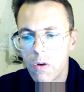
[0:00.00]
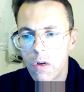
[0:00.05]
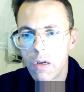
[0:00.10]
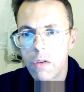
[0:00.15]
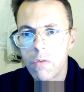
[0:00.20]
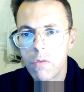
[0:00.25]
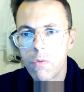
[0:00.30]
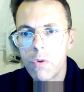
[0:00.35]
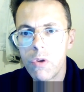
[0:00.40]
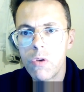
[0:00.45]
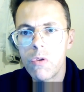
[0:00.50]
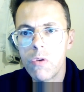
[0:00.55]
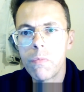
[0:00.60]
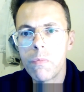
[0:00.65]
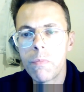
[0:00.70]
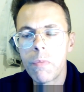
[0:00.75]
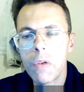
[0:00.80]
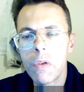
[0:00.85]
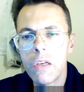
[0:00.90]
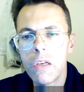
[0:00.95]
I will
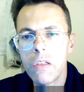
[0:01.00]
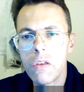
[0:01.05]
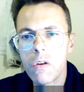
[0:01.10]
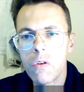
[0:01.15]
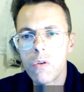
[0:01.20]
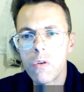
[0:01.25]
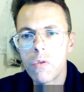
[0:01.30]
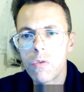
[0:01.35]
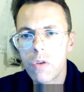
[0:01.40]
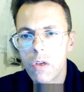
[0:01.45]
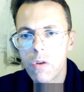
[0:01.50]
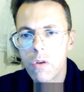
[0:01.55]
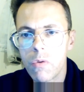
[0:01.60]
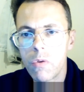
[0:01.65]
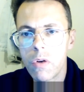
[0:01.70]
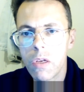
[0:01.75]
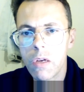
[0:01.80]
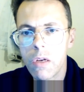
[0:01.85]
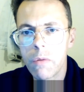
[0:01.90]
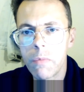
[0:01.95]
play the whole
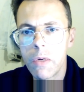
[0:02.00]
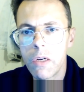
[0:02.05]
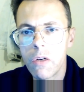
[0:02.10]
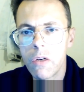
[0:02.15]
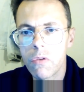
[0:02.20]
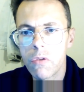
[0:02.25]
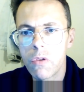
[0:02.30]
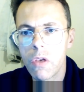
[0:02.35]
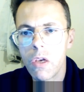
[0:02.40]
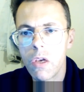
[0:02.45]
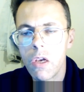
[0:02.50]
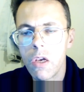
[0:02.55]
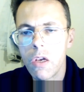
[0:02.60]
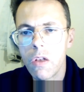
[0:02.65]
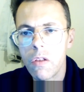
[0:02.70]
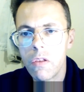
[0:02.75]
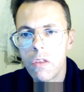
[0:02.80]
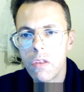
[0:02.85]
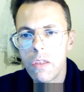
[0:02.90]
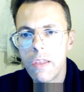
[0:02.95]
recording about
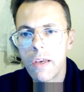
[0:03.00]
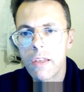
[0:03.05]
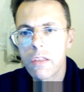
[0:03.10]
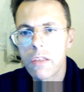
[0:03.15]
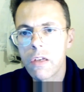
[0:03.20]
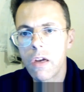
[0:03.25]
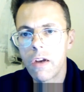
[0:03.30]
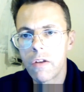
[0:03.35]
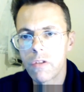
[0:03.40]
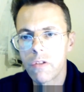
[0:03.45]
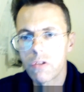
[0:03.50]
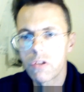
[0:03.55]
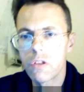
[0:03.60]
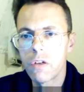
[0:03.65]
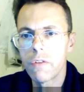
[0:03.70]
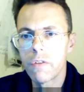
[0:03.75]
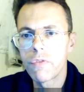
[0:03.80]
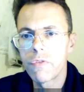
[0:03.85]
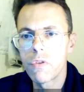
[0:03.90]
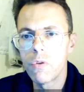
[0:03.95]
that kind of
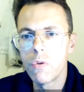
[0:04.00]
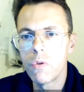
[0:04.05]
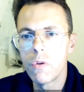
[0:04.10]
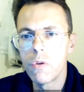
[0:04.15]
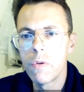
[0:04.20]
stuff too.